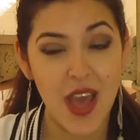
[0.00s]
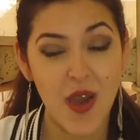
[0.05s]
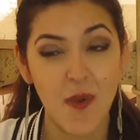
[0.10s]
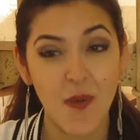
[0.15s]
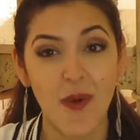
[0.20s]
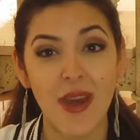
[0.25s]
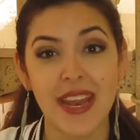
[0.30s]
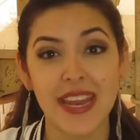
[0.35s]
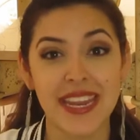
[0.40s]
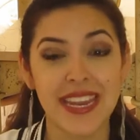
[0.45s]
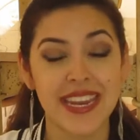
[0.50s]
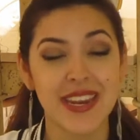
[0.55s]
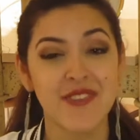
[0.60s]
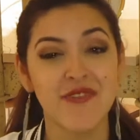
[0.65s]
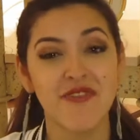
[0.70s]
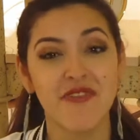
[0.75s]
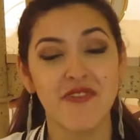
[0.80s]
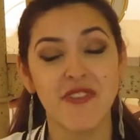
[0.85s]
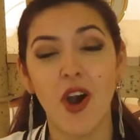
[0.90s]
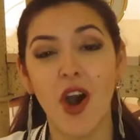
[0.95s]
When
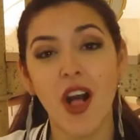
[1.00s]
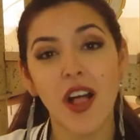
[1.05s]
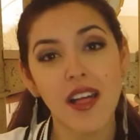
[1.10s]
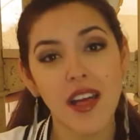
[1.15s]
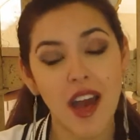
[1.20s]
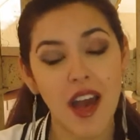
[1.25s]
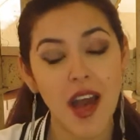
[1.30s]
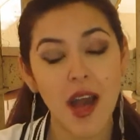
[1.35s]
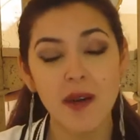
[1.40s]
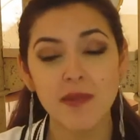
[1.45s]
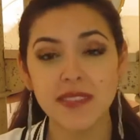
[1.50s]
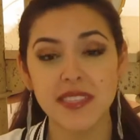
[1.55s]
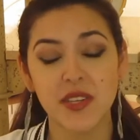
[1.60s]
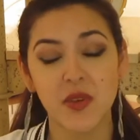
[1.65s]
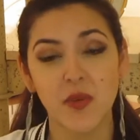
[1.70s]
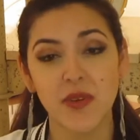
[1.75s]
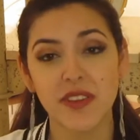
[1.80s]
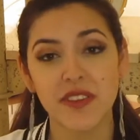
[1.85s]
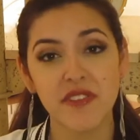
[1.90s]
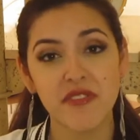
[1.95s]
fall comes
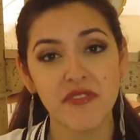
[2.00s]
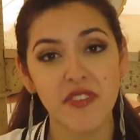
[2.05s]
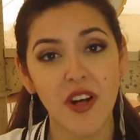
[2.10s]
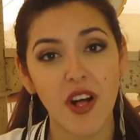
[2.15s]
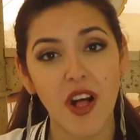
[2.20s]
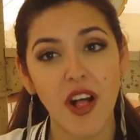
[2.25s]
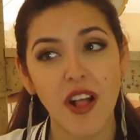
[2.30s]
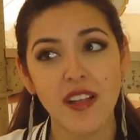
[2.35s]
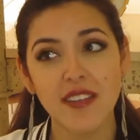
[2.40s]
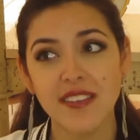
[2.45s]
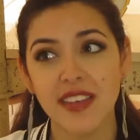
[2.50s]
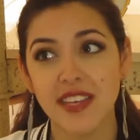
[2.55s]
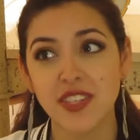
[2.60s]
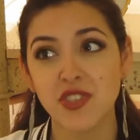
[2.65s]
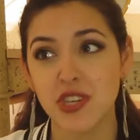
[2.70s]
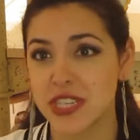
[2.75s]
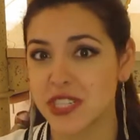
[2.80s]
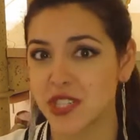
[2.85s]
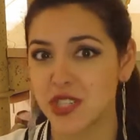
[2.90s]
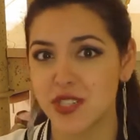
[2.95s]
and winter falls, I
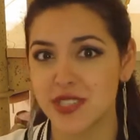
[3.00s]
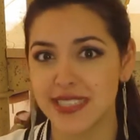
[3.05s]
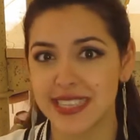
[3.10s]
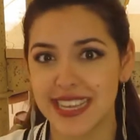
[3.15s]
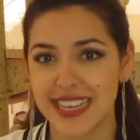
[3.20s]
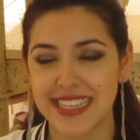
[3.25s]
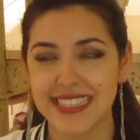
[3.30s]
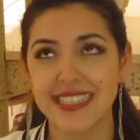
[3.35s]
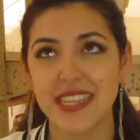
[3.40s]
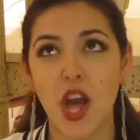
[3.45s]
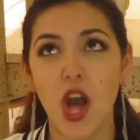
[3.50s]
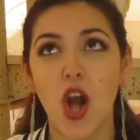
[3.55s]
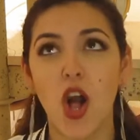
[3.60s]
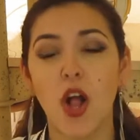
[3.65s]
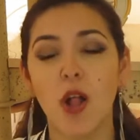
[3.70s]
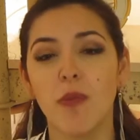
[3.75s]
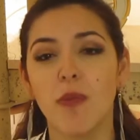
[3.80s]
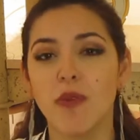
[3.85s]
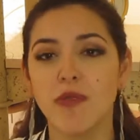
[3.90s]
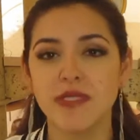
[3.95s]
try to use leggings
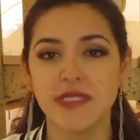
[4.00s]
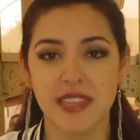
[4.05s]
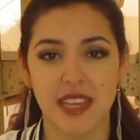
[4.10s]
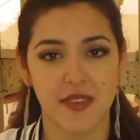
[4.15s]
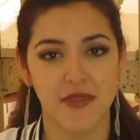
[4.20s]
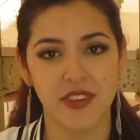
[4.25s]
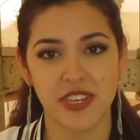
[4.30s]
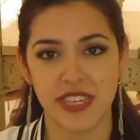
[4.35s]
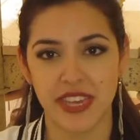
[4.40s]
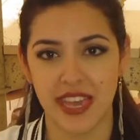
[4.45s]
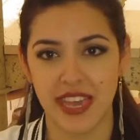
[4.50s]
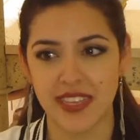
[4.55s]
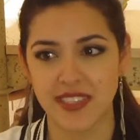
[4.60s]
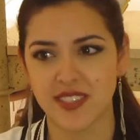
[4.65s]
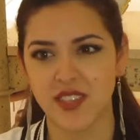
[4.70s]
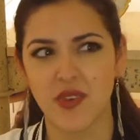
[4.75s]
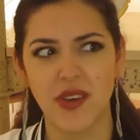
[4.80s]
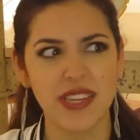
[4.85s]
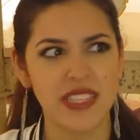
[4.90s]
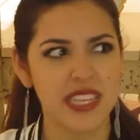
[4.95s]
almost every day.
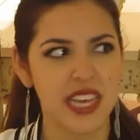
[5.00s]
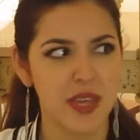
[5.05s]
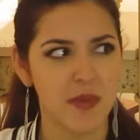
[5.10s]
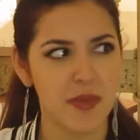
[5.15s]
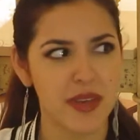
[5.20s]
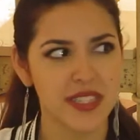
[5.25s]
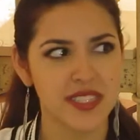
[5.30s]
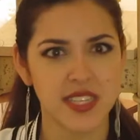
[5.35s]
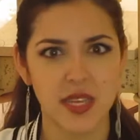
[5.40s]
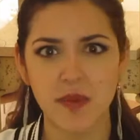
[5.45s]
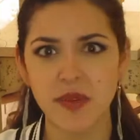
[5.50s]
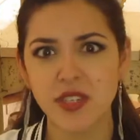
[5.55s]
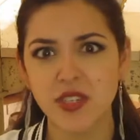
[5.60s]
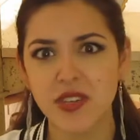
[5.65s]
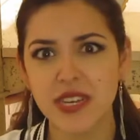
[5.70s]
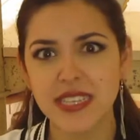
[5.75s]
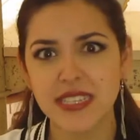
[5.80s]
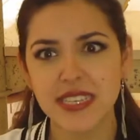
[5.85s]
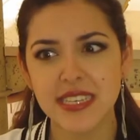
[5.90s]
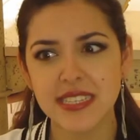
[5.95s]
So I take my summer
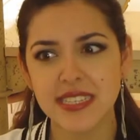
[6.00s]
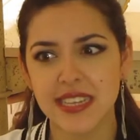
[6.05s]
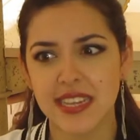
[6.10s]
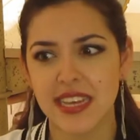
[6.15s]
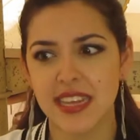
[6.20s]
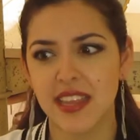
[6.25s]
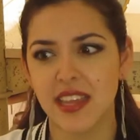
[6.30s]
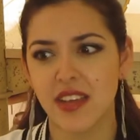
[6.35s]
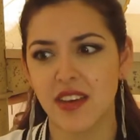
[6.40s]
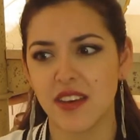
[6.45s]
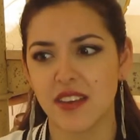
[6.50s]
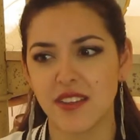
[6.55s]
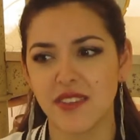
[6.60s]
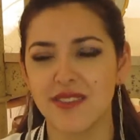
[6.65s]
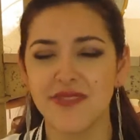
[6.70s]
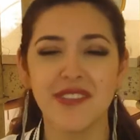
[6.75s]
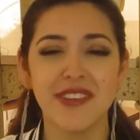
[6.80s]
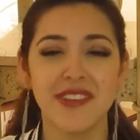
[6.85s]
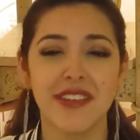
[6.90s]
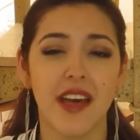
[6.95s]
dresses, and I love,
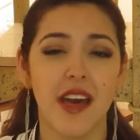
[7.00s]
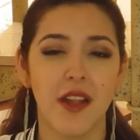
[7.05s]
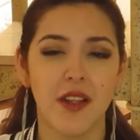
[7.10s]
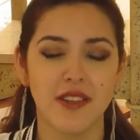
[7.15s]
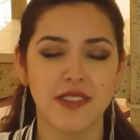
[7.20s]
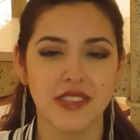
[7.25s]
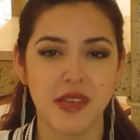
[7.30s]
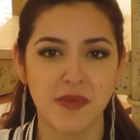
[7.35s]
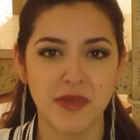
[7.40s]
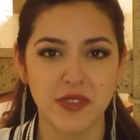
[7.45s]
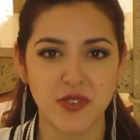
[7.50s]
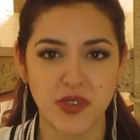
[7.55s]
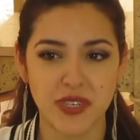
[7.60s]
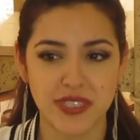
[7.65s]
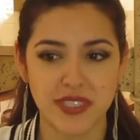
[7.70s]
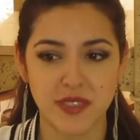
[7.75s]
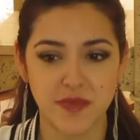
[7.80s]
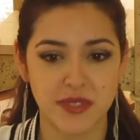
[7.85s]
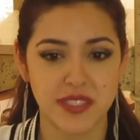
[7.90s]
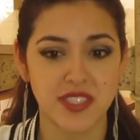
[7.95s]
well, not all summer
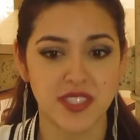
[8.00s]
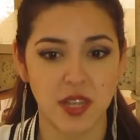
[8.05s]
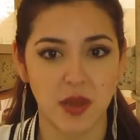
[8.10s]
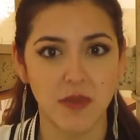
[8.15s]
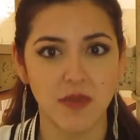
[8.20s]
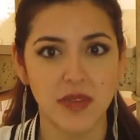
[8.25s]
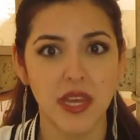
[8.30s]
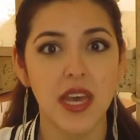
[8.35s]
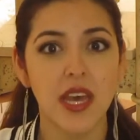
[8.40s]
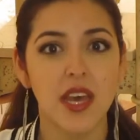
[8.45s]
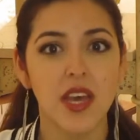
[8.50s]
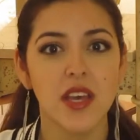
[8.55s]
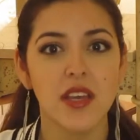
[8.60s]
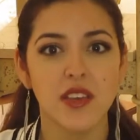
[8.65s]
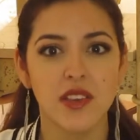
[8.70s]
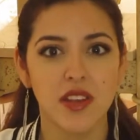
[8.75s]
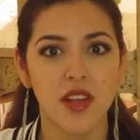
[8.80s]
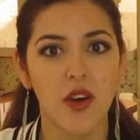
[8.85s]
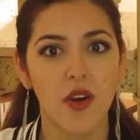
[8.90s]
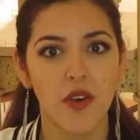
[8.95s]
dresses, but some,
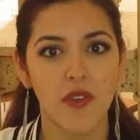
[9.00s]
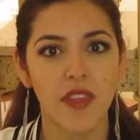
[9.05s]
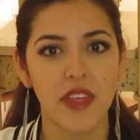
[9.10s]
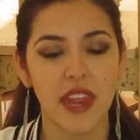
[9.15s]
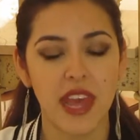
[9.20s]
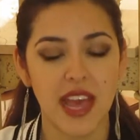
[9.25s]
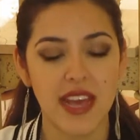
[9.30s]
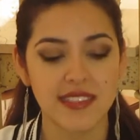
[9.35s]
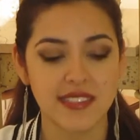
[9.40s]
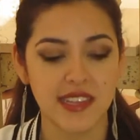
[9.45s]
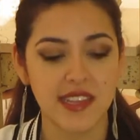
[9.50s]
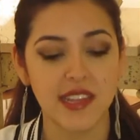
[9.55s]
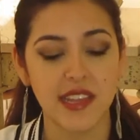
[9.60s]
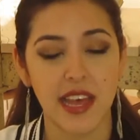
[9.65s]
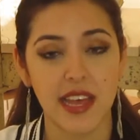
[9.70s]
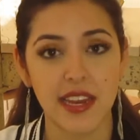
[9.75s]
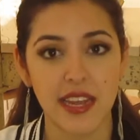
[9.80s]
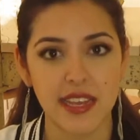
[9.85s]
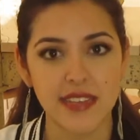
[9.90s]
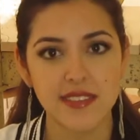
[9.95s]
you know, that has a,
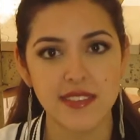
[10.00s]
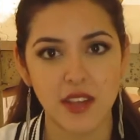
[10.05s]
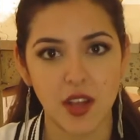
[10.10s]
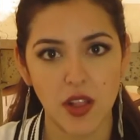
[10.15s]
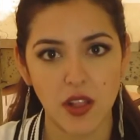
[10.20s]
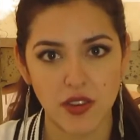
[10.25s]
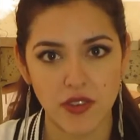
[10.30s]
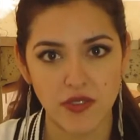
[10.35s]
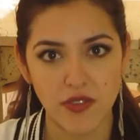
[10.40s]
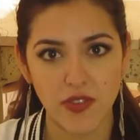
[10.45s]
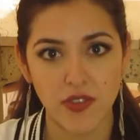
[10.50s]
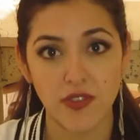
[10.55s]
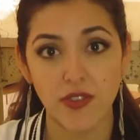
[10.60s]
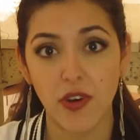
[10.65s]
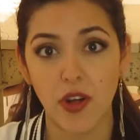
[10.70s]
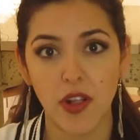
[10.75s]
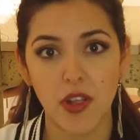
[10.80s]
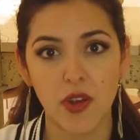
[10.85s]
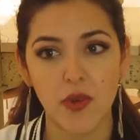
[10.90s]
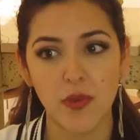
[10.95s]
a nice color for
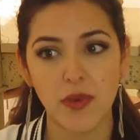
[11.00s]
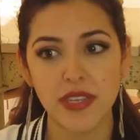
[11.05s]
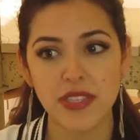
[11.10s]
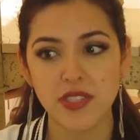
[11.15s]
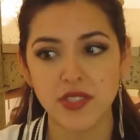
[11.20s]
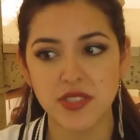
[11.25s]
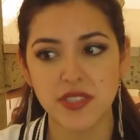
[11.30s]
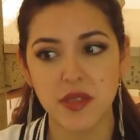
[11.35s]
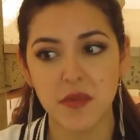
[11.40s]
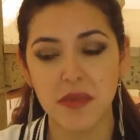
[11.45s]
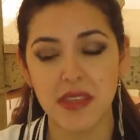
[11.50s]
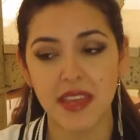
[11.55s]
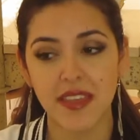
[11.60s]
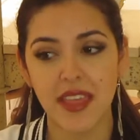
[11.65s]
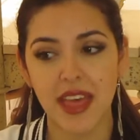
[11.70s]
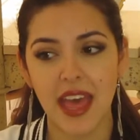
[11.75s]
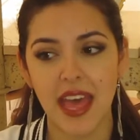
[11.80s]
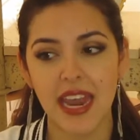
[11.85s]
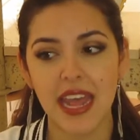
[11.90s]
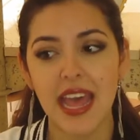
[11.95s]
fall or winter or something like
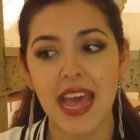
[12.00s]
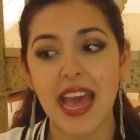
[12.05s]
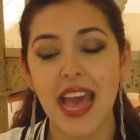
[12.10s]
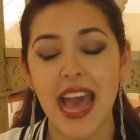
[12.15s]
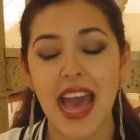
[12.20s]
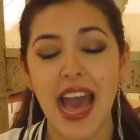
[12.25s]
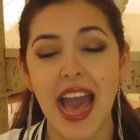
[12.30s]
that.